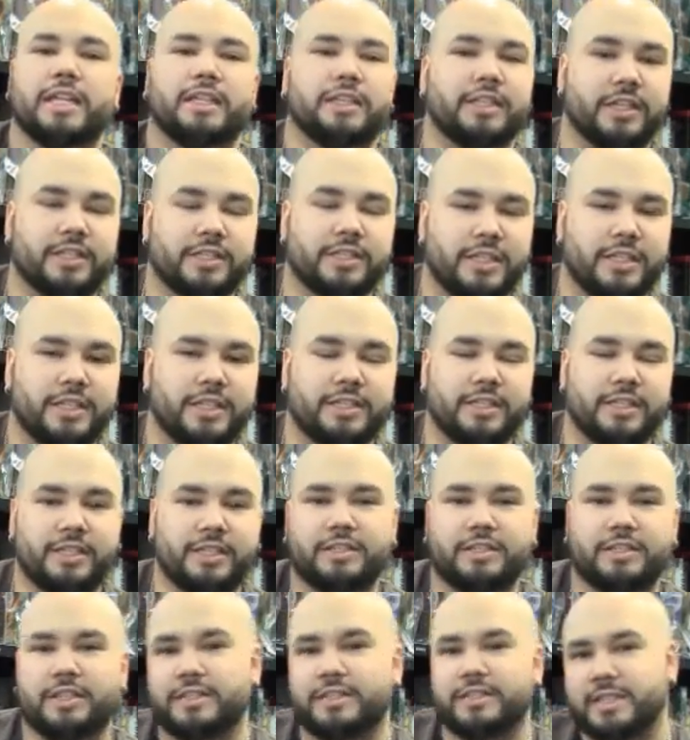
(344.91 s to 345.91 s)
Does he
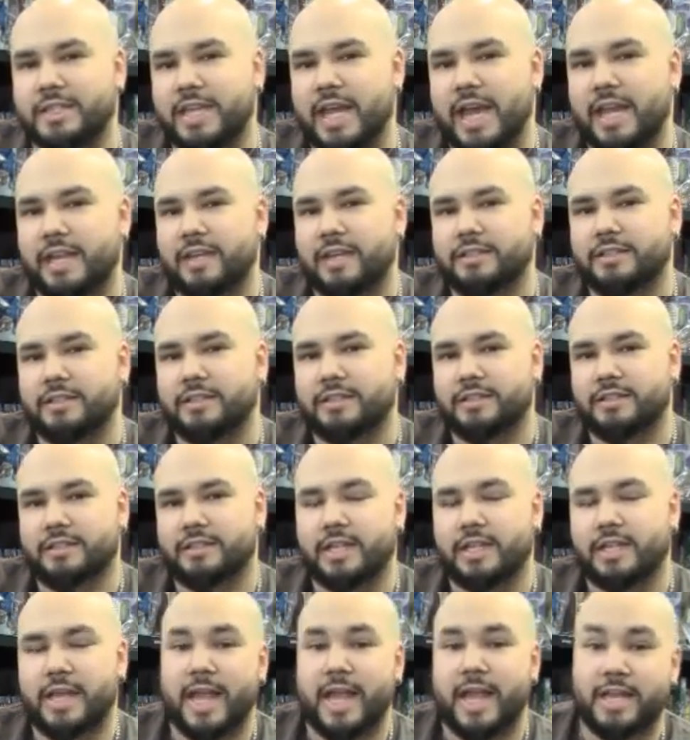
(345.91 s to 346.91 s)
exist? Does he not
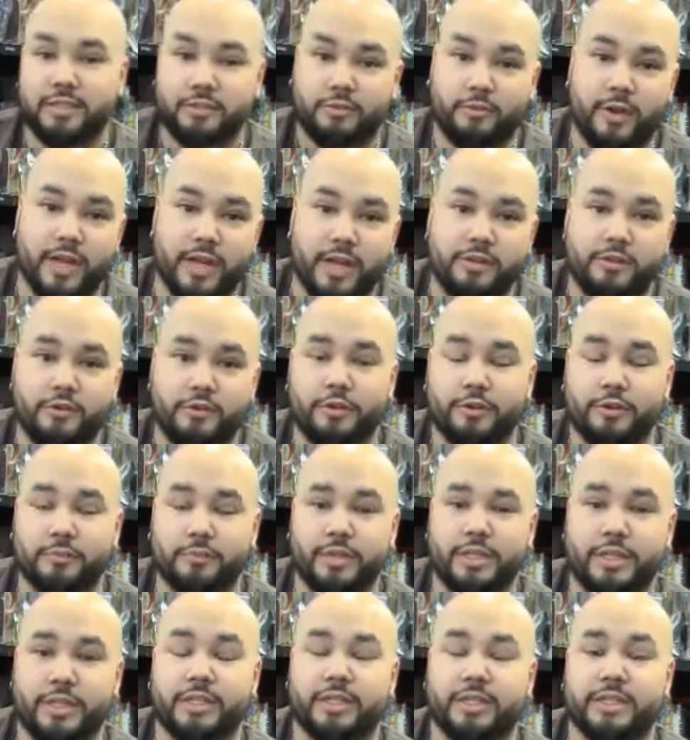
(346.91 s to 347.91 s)
exist? Ask Randy Orton
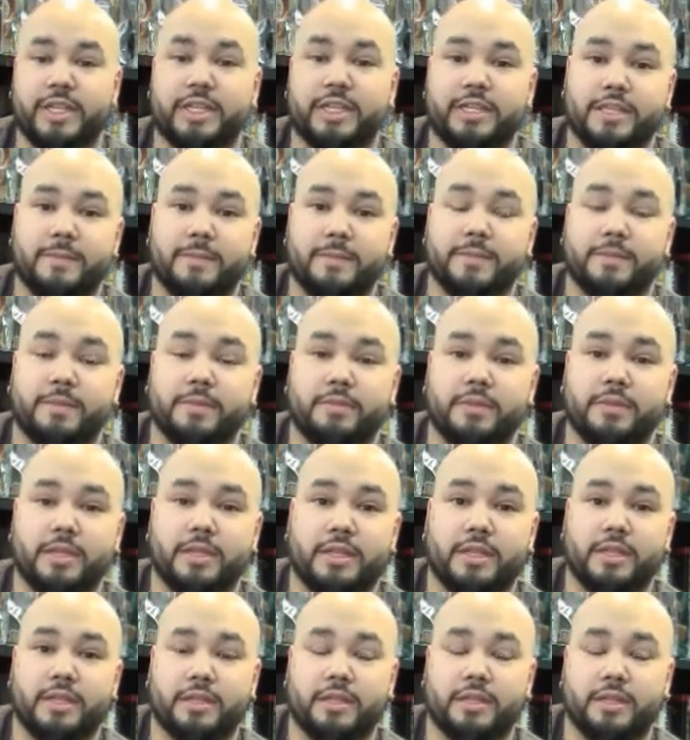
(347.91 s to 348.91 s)
because he seems to
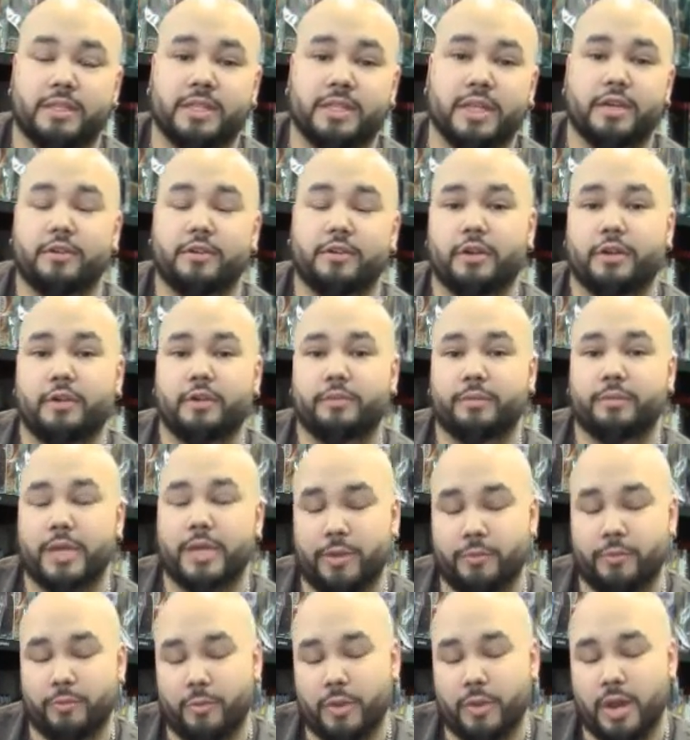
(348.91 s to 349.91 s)
be the center of
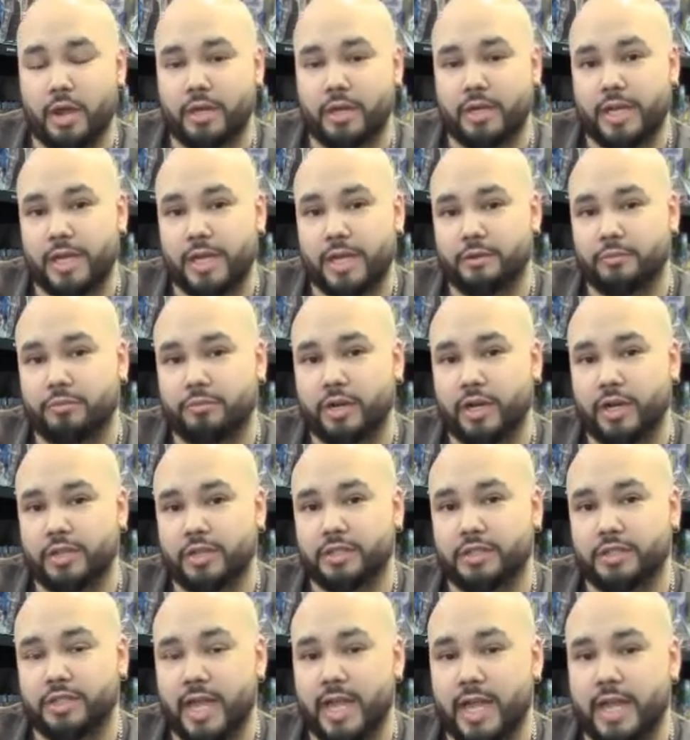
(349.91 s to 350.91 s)
uh, Daniel
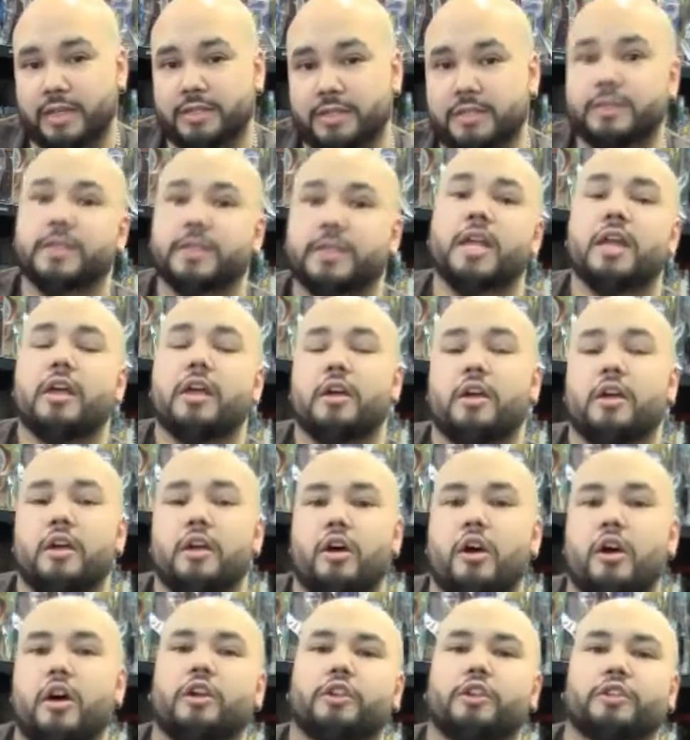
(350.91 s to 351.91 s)
Bryan's attacks.
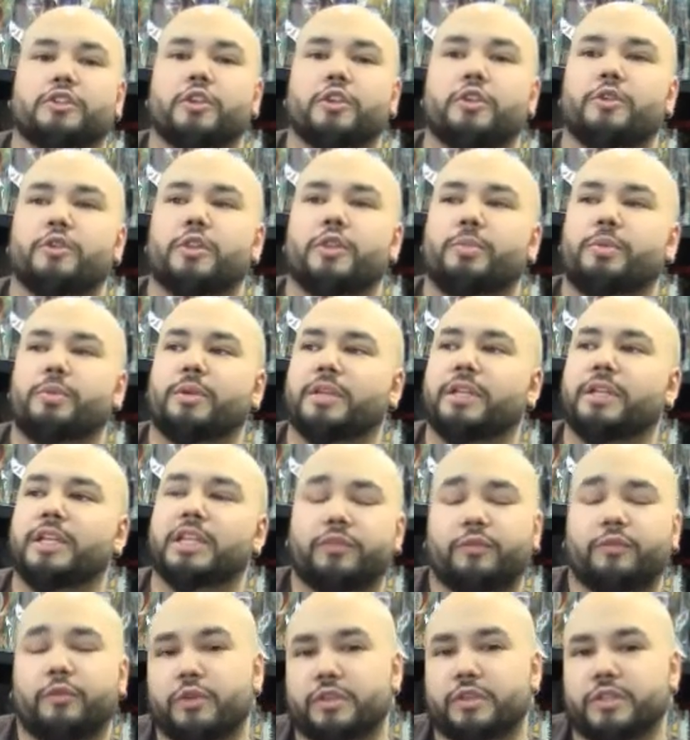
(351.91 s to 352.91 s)
Also, the
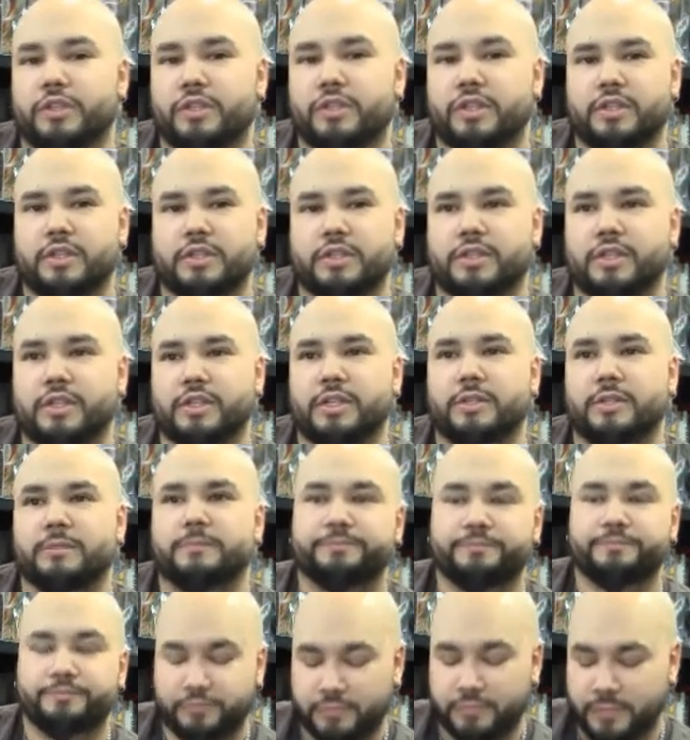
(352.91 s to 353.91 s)
police force in the city.
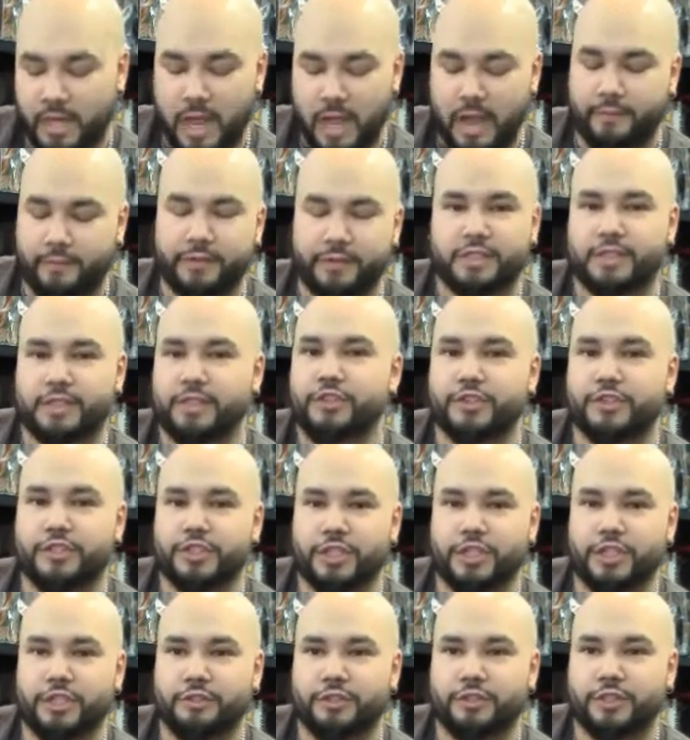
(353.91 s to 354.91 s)
Obviously, the
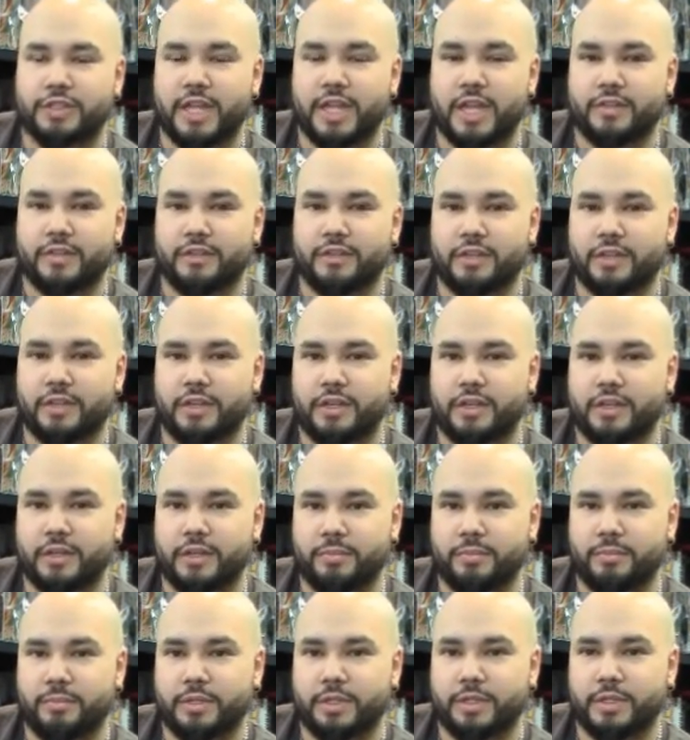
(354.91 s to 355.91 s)
Shield is on the
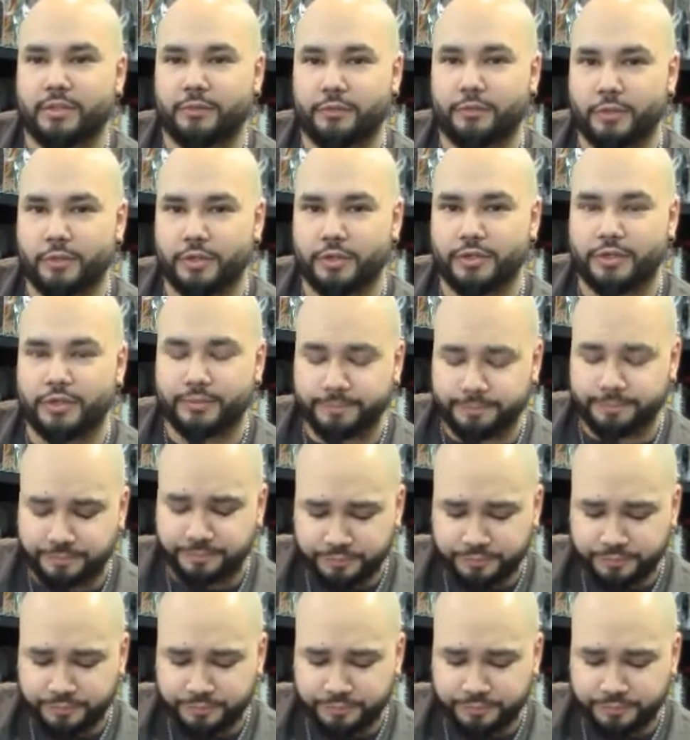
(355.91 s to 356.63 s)
uh, police force.